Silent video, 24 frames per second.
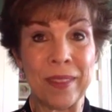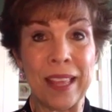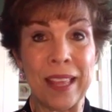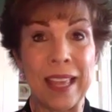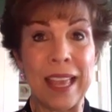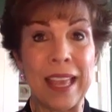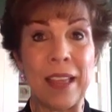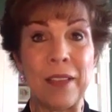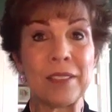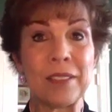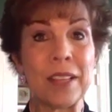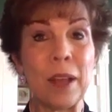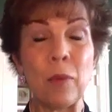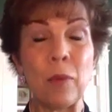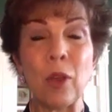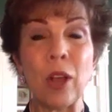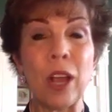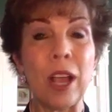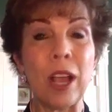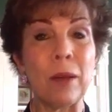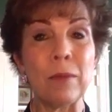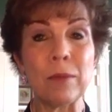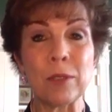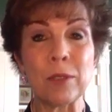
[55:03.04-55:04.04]
If
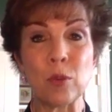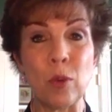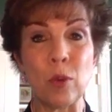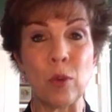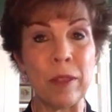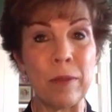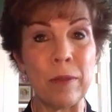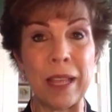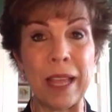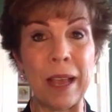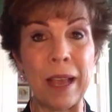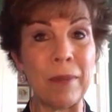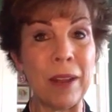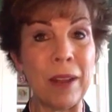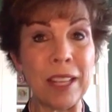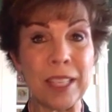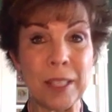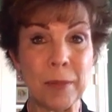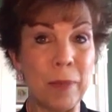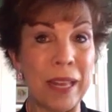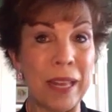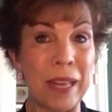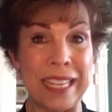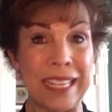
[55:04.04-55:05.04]
someone comes with me, I'm not
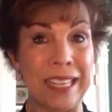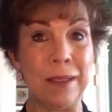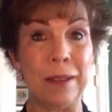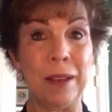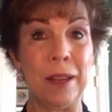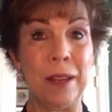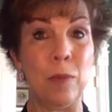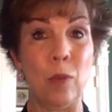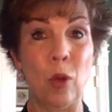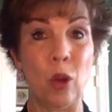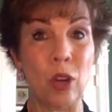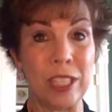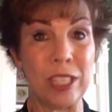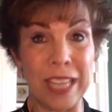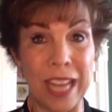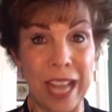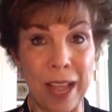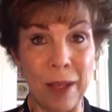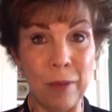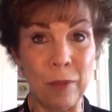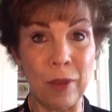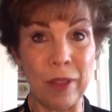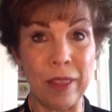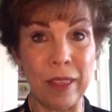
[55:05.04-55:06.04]
spending any more
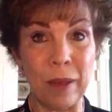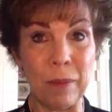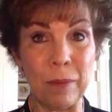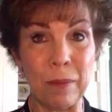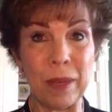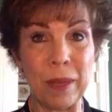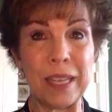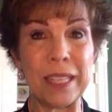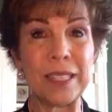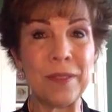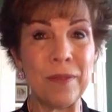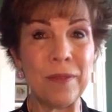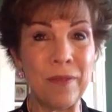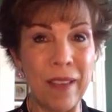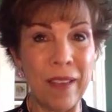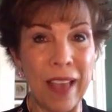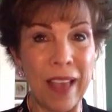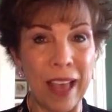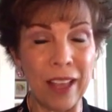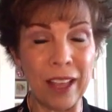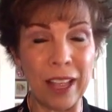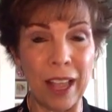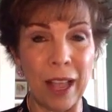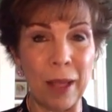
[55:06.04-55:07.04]
time with them, but
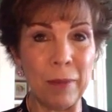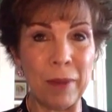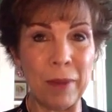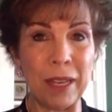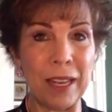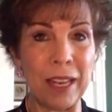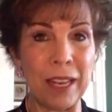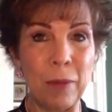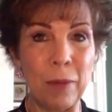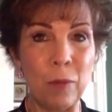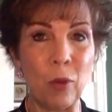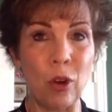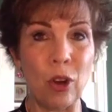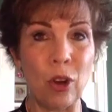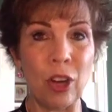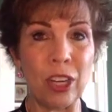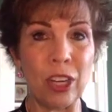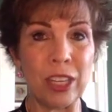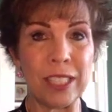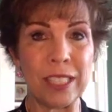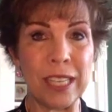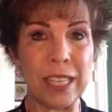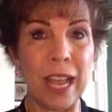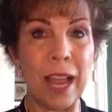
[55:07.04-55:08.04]
any
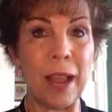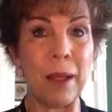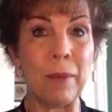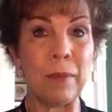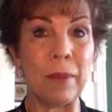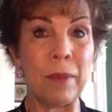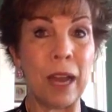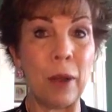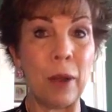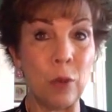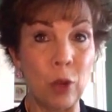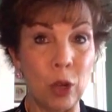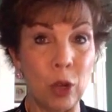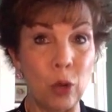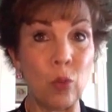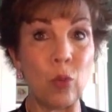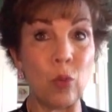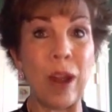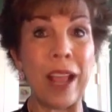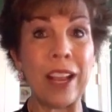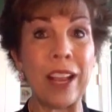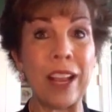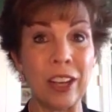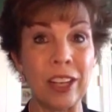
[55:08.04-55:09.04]
more time that I would
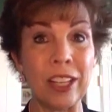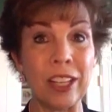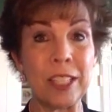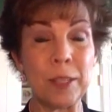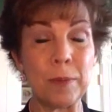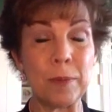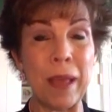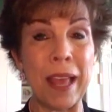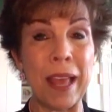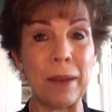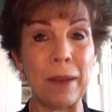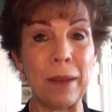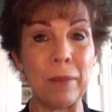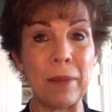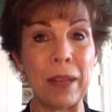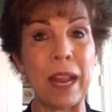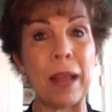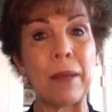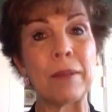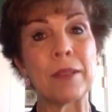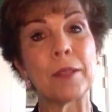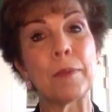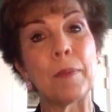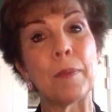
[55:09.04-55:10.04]
regularly spend, but
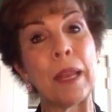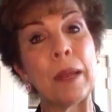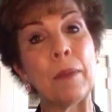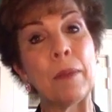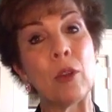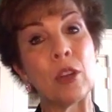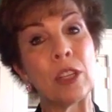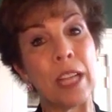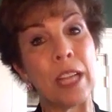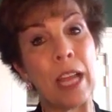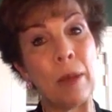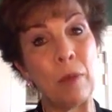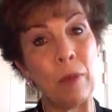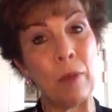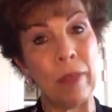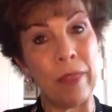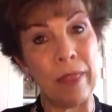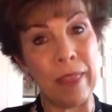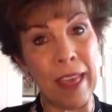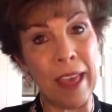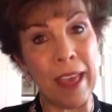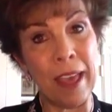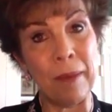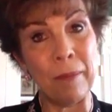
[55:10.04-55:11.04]
I'm spending more time
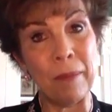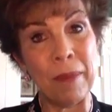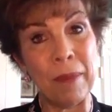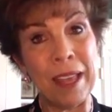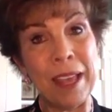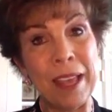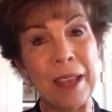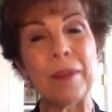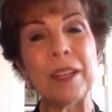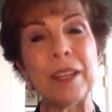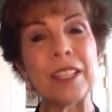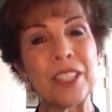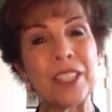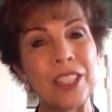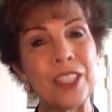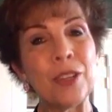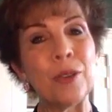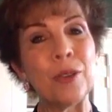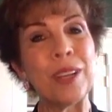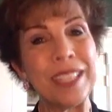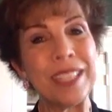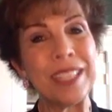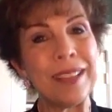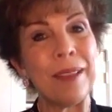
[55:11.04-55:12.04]
with them, but it's
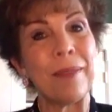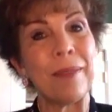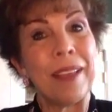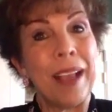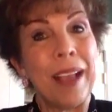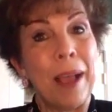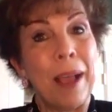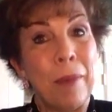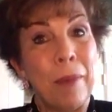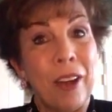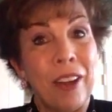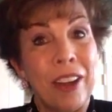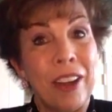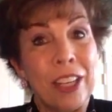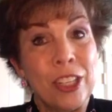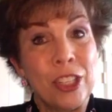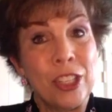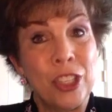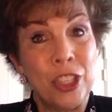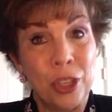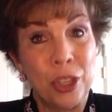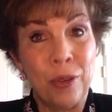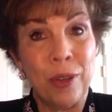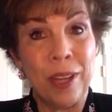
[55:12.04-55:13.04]
doing something I'm already
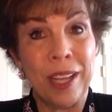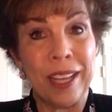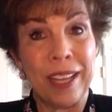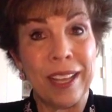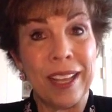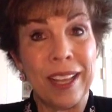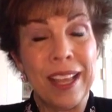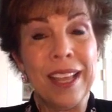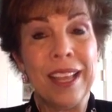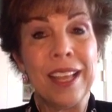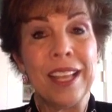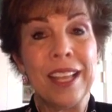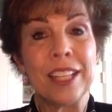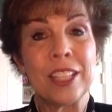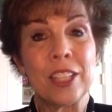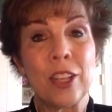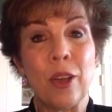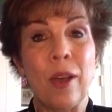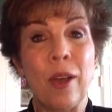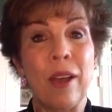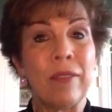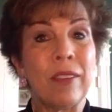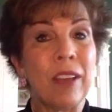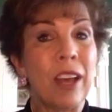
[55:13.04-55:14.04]
doing.
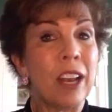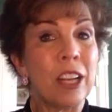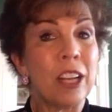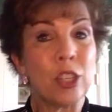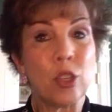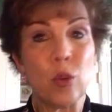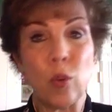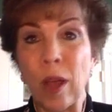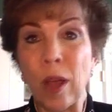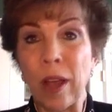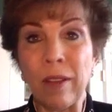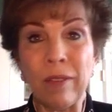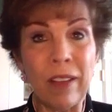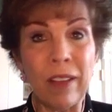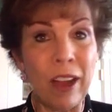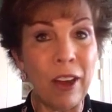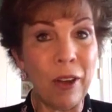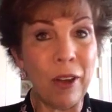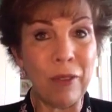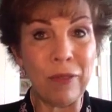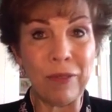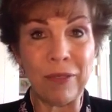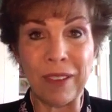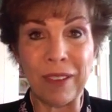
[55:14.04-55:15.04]
So I've got a
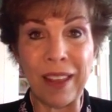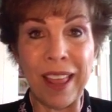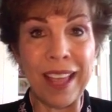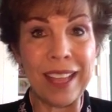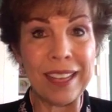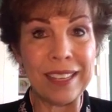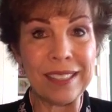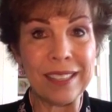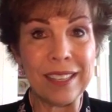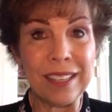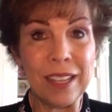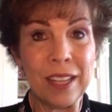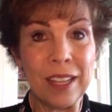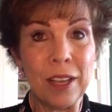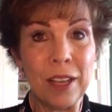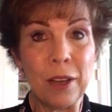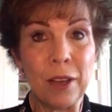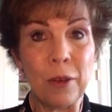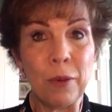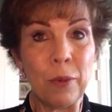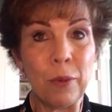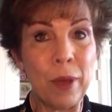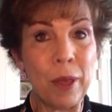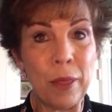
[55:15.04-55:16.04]
12-hour flight
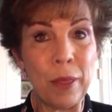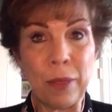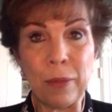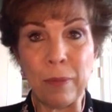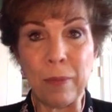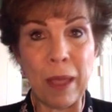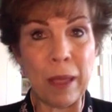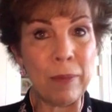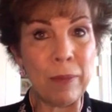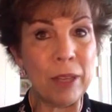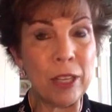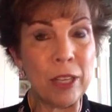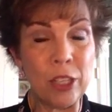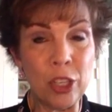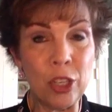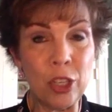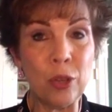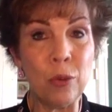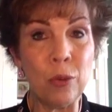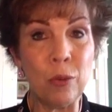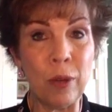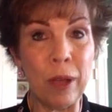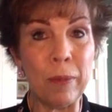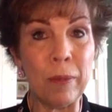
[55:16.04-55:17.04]
with maybe
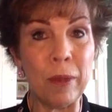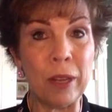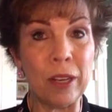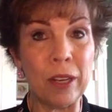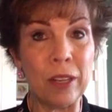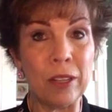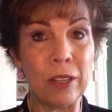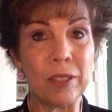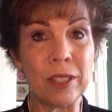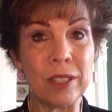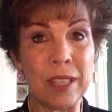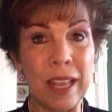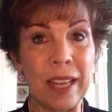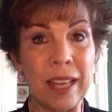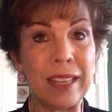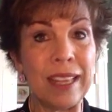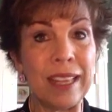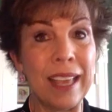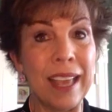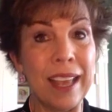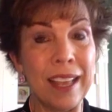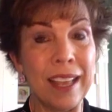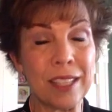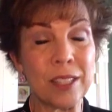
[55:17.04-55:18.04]
2 women who said,
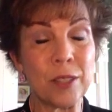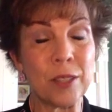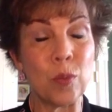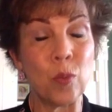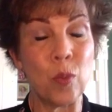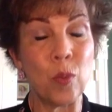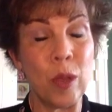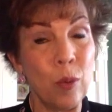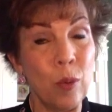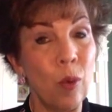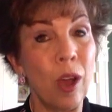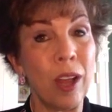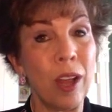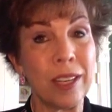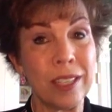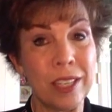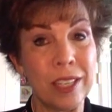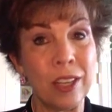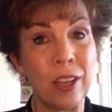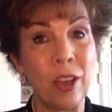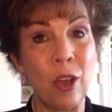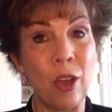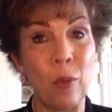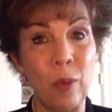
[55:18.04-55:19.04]
yes, we want
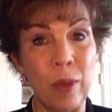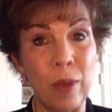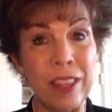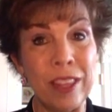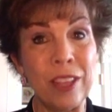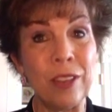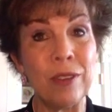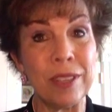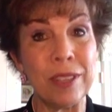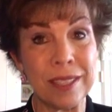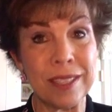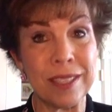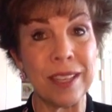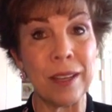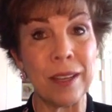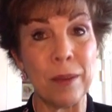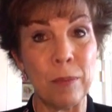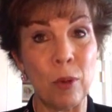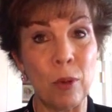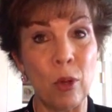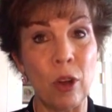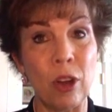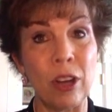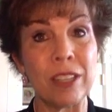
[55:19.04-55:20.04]
to go with you to
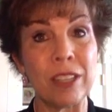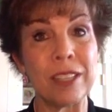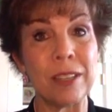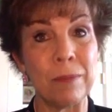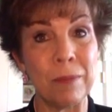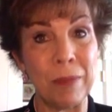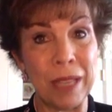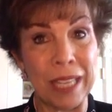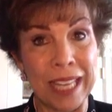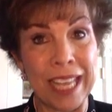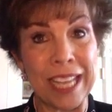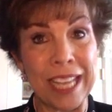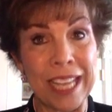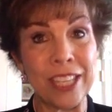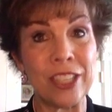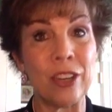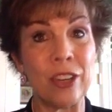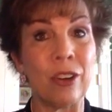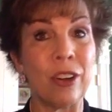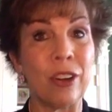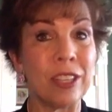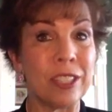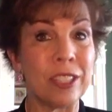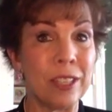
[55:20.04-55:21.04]
Singapore, or to Malaysia,
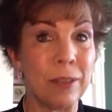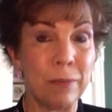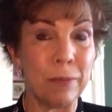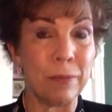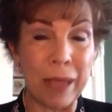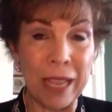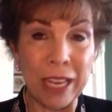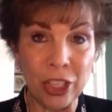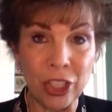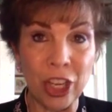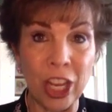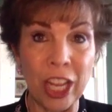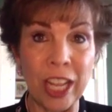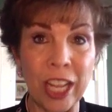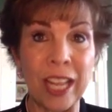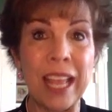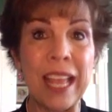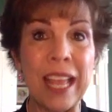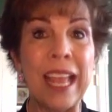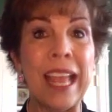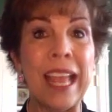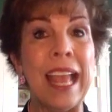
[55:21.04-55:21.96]
or to Beijing.